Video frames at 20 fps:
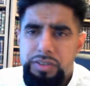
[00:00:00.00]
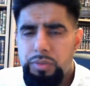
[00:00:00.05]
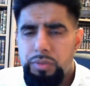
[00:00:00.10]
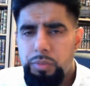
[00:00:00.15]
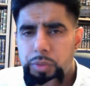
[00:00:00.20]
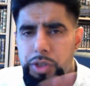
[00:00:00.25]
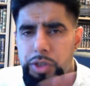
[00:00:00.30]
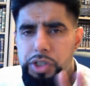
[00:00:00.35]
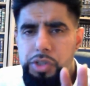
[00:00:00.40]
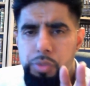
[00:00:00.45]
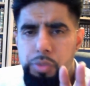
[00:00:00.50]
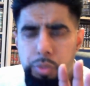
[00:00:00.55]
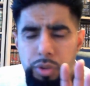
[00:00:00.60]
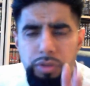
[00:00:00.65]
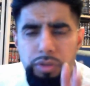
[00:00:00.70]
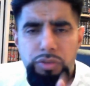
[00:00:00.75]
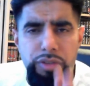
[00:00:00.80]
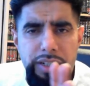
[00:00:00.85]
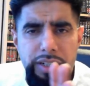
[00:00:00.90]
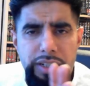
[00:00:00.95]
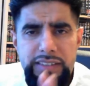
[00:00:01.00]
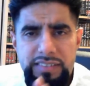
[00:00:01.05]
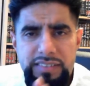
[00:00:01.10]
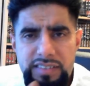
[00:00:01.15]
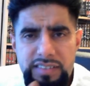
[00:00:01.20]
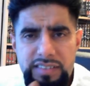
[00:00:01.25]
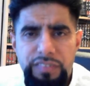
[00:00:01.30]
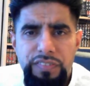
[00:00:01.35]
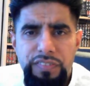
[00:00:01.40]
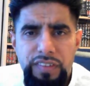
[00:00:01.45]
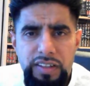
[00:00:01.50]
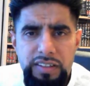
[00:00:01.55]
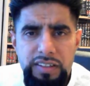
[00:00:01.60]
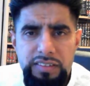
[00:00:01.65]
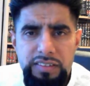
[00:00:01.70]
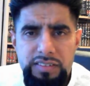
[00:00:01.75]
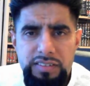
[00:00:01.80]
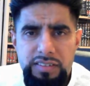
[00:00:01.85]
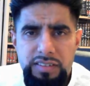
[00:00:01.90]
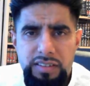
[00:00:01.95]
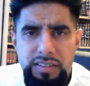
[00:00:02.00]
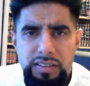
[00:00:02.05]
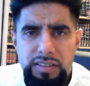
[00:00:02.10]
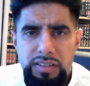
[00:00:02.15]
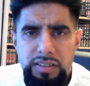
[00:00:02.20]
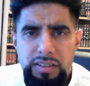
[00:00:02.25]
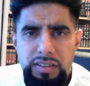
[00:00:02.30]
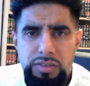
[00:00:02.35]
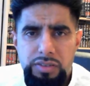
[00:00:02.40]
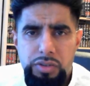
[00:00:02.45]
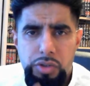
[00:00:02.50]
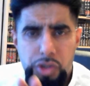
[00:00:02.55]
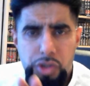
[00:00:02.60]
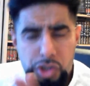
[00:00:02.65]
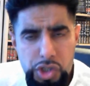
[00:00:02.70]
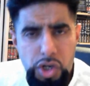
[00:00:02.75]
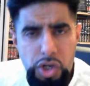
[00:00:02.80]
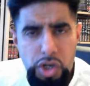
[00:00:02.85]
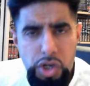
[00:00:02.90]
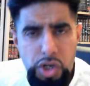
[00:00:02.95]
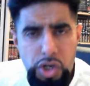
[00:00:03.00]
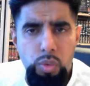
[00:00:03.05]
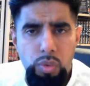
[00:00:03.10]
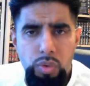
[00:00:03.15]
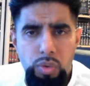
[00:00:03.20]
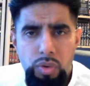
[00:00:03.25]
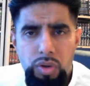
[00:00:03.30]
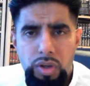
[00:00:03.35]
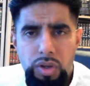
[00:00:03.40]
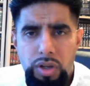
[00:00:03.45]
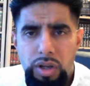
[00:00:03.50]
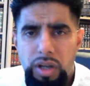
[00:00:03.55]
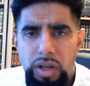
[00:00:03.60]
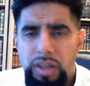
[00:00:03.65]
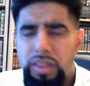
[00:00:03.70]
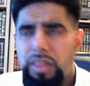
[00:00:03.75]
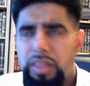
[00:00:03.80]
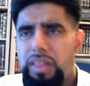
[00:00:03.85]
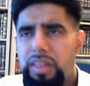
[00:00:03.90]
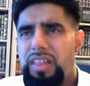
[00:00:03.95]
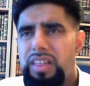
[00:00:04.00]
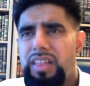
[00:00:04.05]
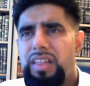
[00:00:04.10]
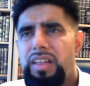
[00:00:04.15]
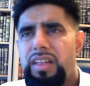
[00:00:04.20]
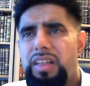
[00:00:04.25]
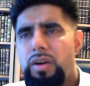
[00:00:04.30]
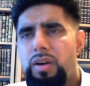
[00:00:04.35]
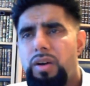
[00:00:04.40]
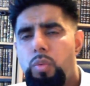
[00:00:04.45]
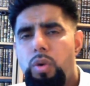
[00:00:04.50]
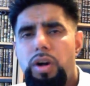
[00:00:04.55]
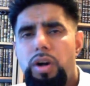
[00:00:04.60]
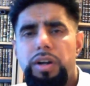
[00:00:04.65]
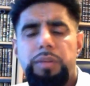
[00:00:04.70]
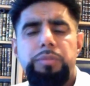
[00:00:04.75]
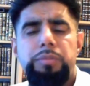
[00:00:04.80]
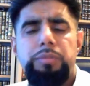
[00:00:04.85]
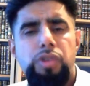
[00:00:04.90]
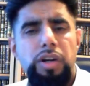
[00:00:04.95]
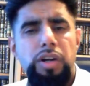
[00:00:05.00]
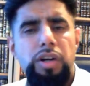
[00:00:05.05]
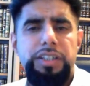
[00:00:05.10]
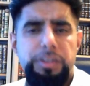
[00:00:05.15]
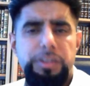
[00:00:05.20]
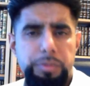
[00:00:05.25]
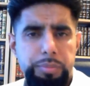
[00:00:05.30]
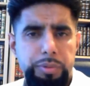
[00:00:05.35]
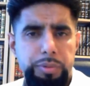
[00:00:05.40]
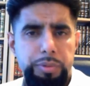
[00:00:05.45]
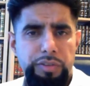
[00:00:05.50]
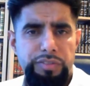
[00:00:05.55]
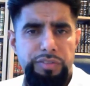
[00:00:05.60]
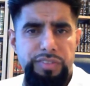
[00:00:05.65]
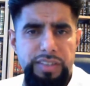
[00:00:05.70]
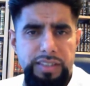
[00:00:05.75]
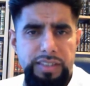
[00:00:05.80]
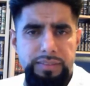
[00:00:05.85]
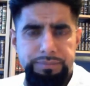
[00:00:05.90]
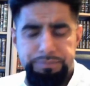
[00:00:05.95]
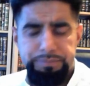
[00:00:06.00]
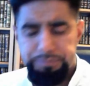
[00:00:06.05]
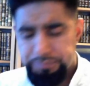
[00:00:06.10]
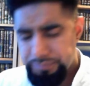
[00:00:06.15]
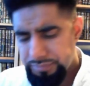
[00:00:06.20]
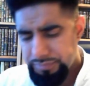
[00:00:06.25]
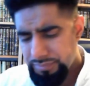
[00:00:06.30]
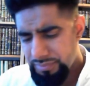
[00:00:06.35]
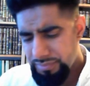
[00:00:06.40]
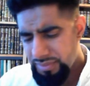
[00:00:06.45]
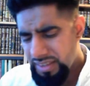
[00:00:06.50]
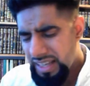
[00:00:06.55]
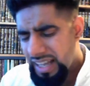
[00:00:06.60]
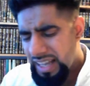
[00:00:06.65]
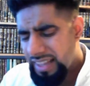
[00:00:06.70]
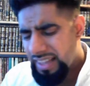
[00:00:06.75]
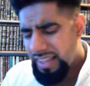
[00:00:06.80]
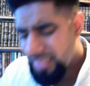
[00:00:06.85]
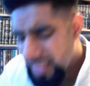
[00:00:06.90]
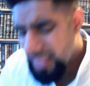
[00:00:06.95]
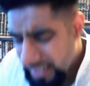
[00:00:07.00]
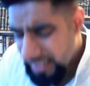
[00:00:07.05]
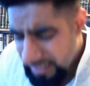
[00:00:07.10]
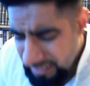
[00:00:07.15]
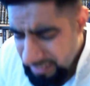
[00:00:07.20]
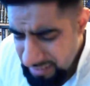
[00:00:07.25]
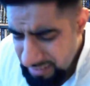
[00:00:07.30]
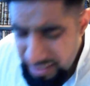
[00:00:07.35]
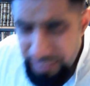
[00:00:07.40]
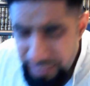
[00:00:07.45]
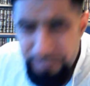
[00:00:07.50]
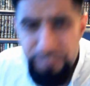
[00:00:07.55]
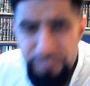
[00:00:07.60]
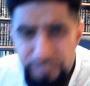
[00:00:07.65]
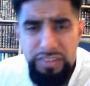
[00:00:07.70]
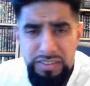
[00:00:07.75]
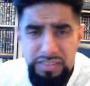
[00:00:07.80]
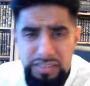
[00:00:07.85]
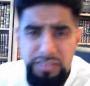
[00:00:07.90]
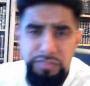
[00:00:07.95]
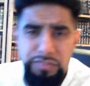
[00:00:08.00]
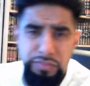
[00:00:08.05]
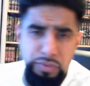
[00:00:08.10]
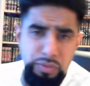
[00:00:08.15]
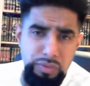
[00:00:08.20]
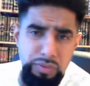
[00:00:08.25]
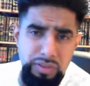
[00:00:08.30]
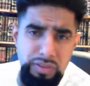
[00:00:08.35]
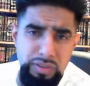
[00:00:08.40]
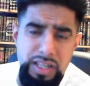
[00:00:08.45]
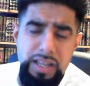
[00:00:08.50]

which will really suffice to show what I'm trying to prove here. And that is that, first of all,